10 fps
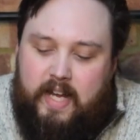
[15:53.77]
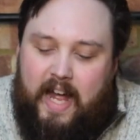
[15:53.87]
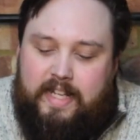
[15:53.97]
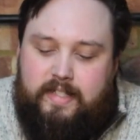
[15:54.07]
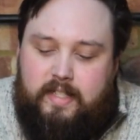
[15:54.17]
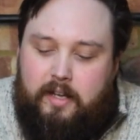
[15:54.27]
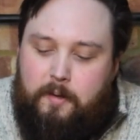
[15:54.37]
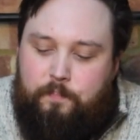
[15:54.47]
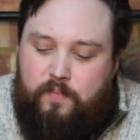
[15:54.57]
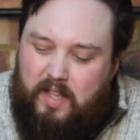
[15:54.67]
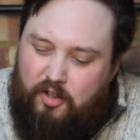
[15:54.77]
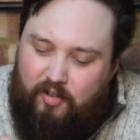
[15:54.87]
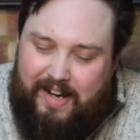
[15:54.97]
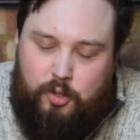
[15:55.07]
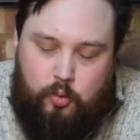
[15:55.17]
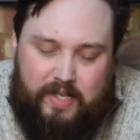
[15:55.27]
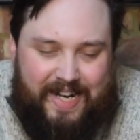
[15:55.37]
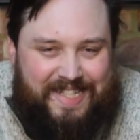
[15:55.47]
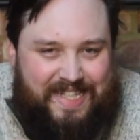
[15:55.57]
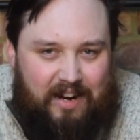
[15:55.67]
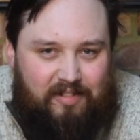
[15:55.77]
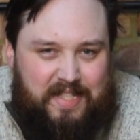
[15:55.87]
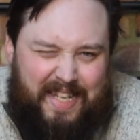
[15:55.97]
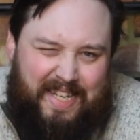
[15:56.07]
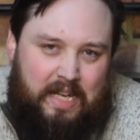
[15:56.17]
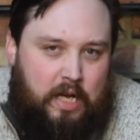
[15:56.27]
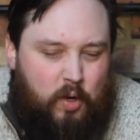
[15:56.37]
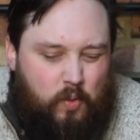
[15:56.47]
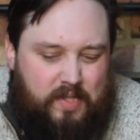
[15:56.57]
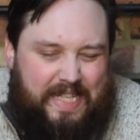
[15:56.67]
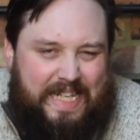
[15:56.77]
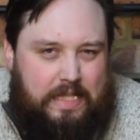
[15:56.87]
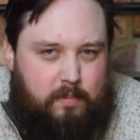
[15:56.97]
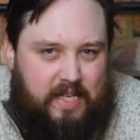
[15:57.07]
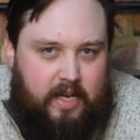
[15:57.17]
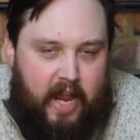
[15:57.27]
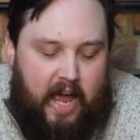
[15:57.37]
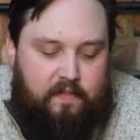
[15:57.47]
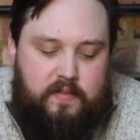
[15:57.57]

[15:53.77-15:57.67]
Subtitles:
and your actual dexterity was a little bit naffed.